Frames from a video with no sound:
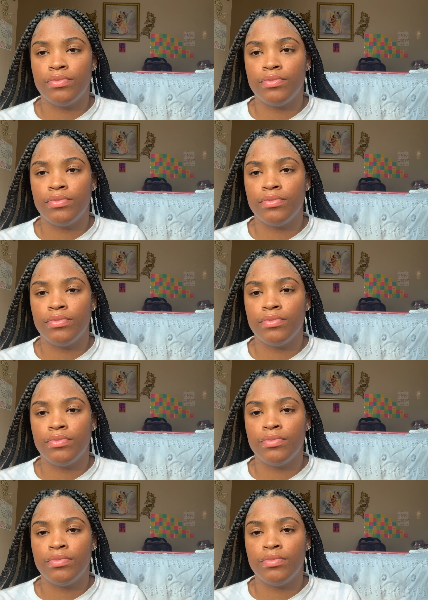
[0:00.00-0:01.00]

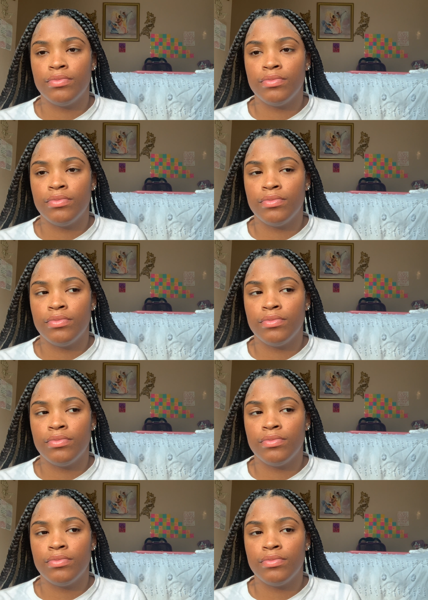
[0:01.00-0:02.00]
No one is speaking in this clip.